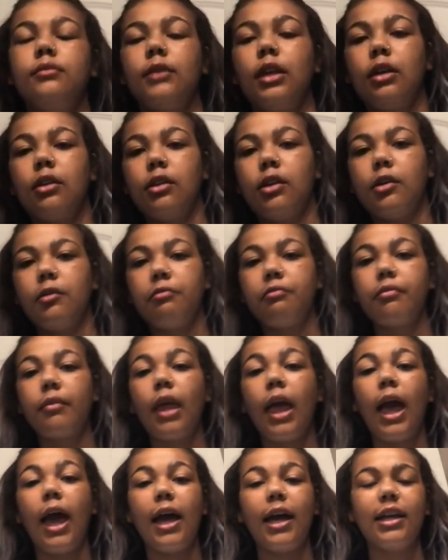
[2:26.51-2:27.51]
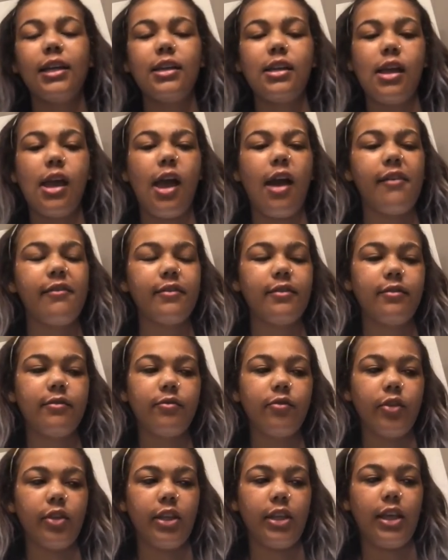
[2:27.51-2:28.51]
know. I haven't
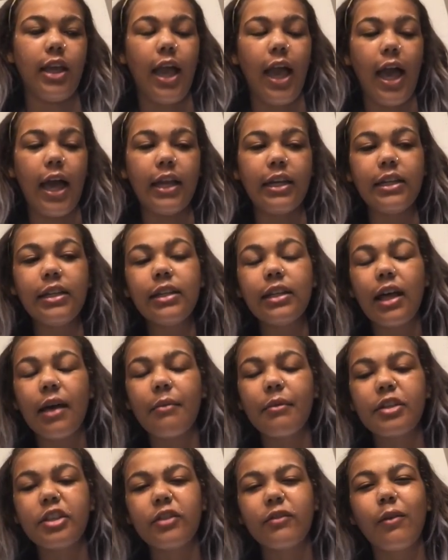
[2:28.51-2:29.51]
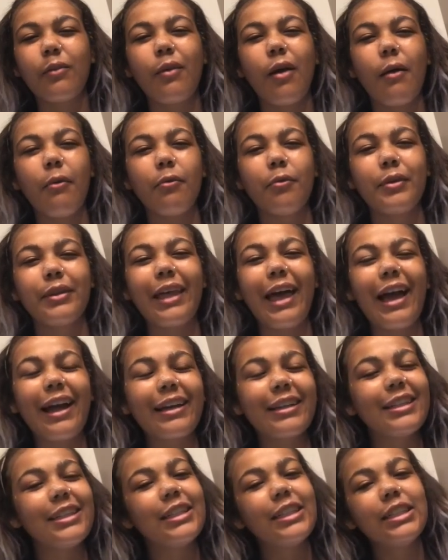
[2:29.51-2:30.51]
really had that much of a problem with
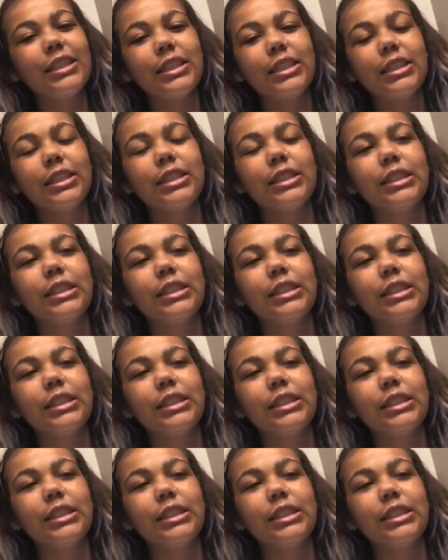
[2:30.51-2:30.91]
acne,